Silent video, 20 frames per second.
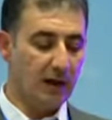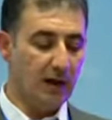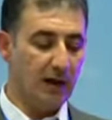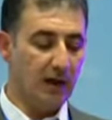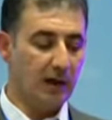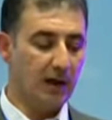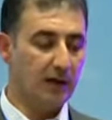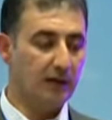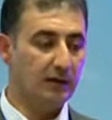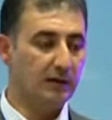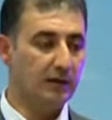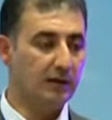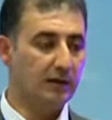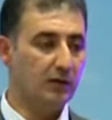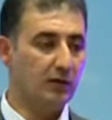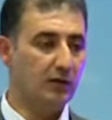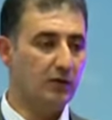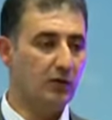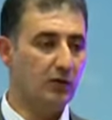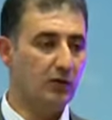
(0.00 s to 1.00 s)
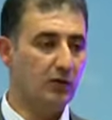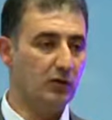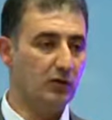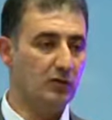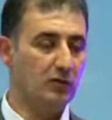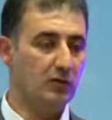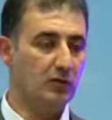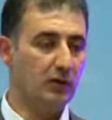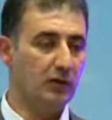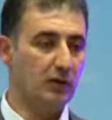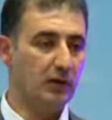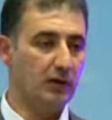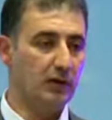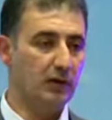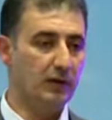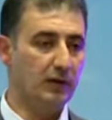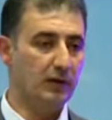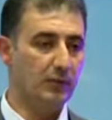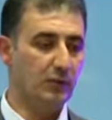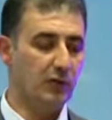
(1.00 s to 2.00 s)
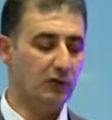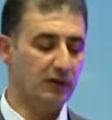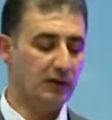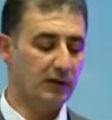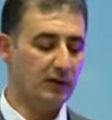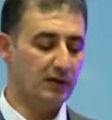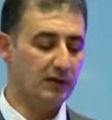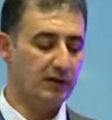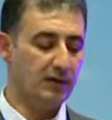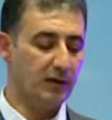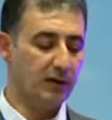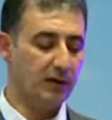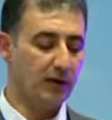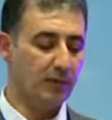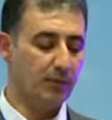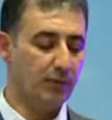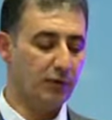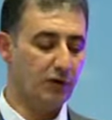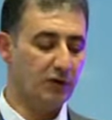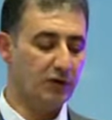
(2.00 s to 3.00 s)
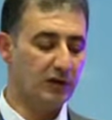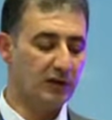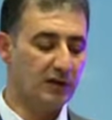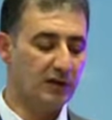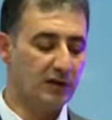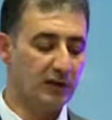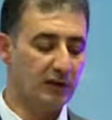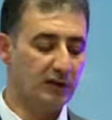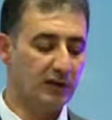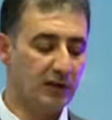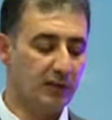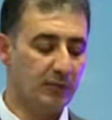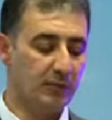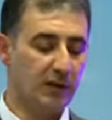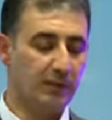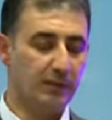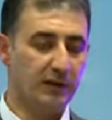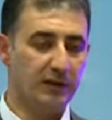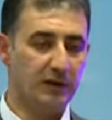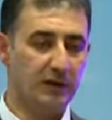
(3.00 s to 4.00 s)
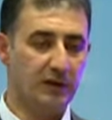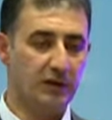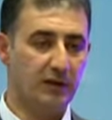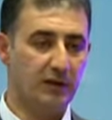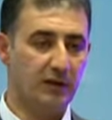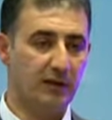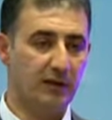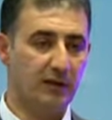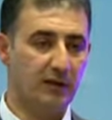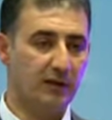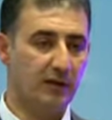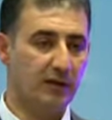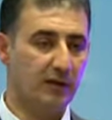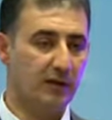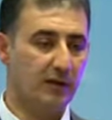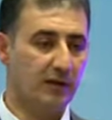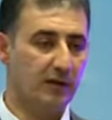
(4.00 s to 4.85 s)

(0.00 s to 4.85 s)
and it also models the projects under implementation, like